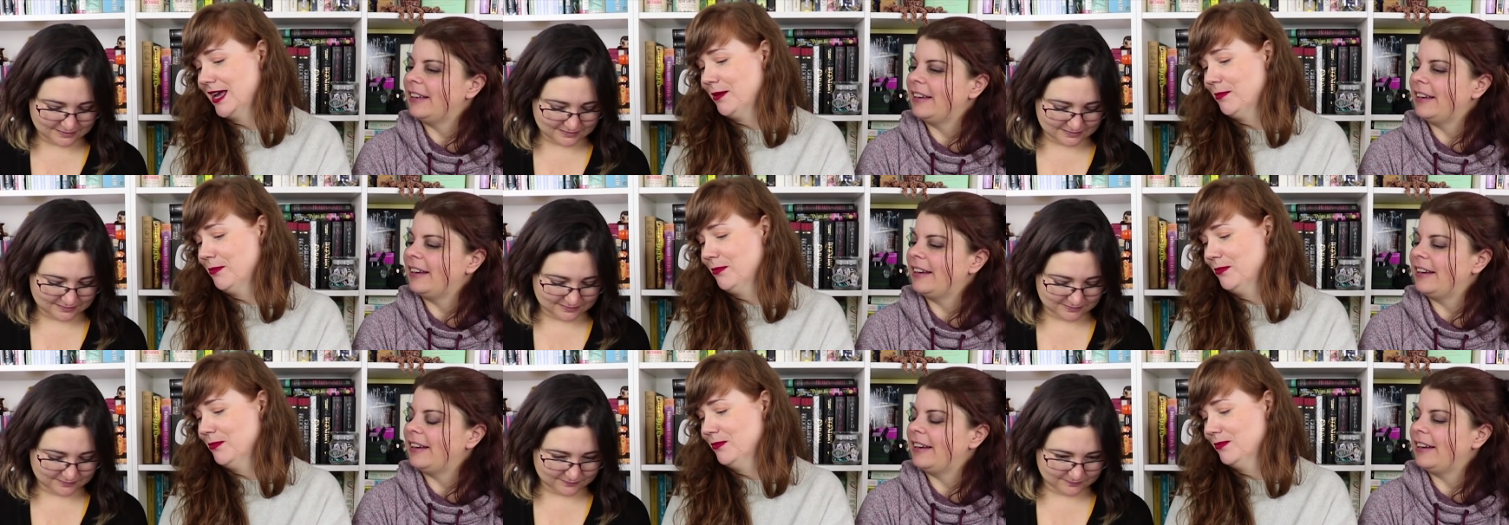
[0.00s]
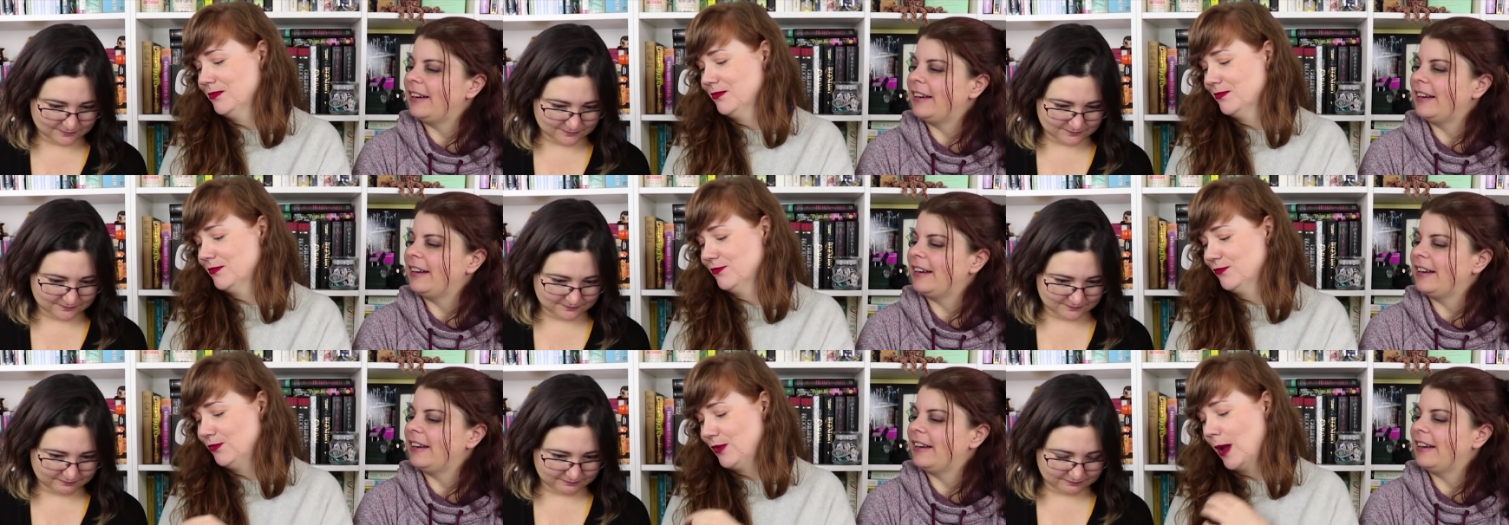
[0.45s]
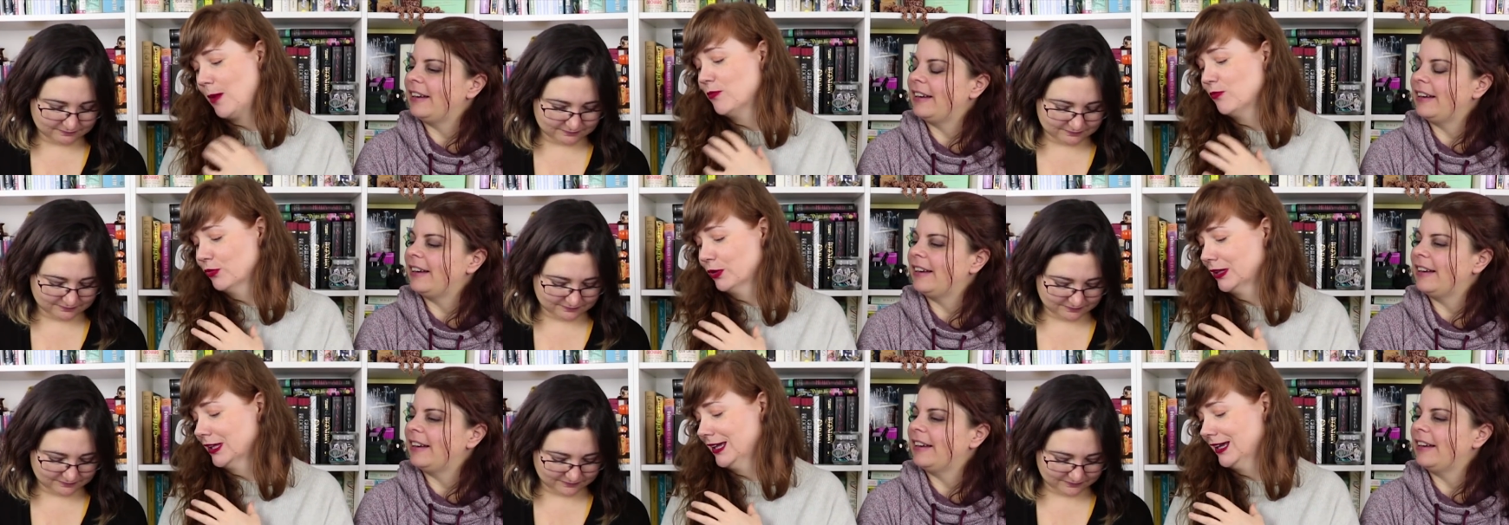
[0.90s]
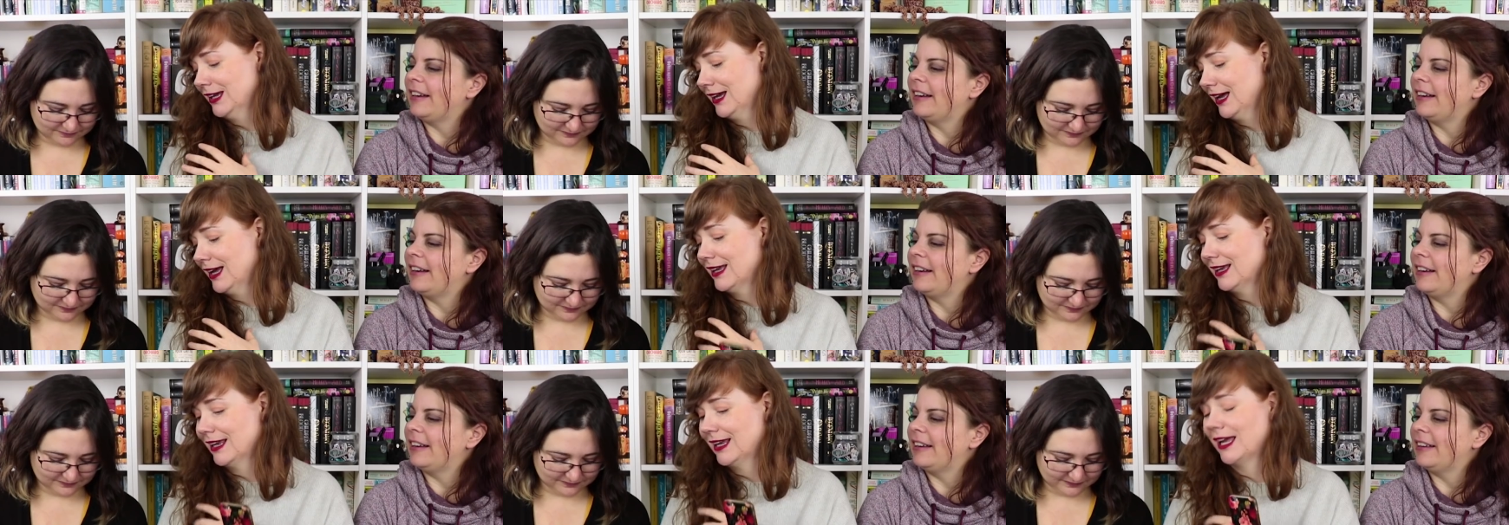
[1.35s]
Speaker 1: I'm I'm really,
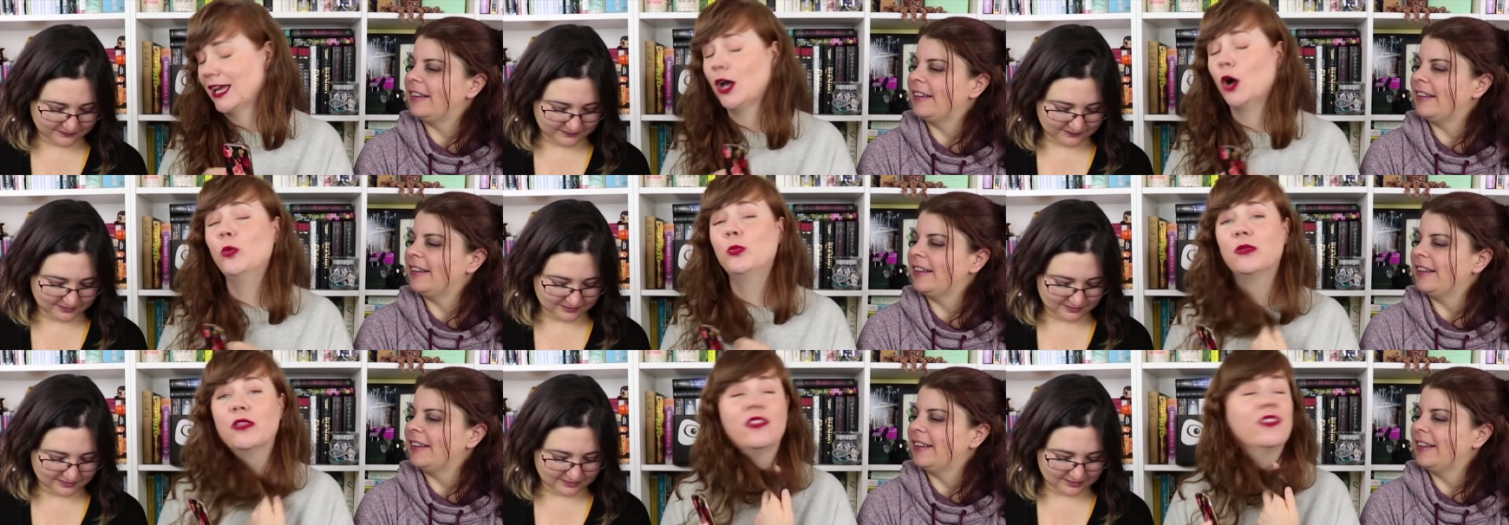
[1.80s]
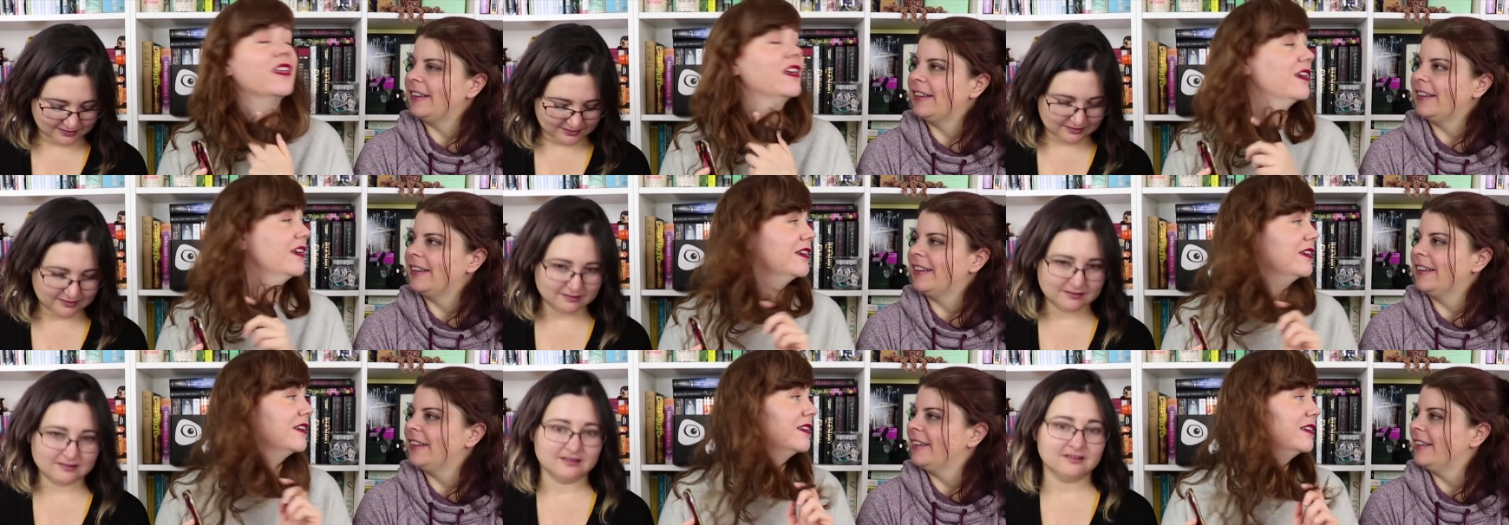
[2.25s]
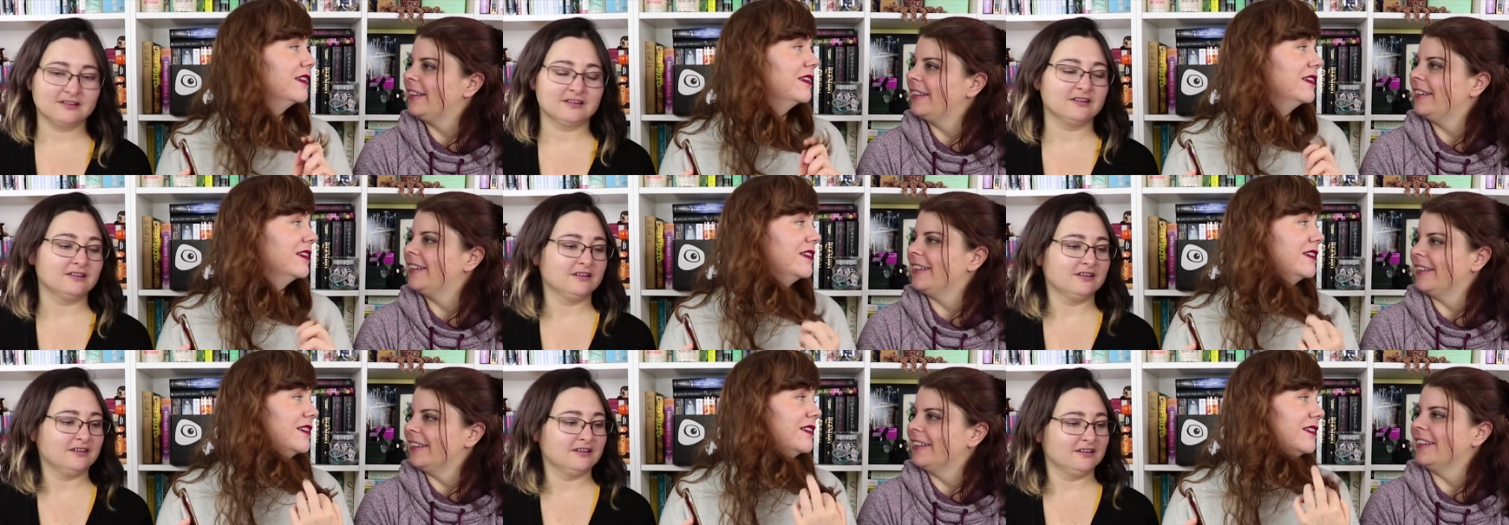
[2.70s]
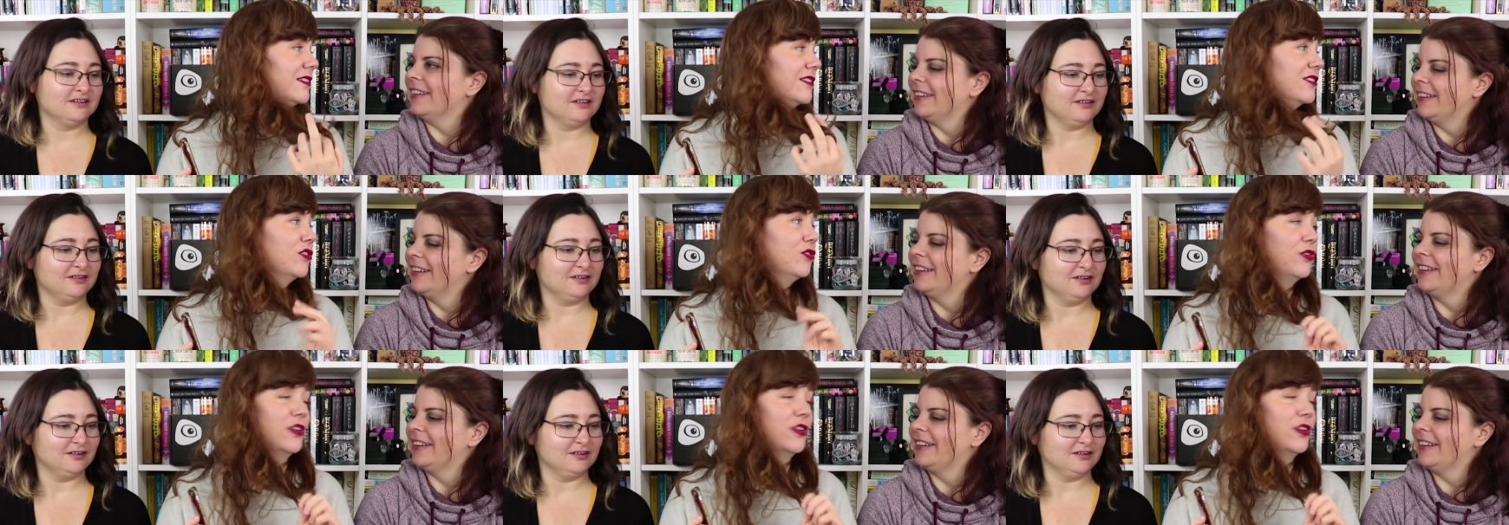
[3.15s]
I hope that the the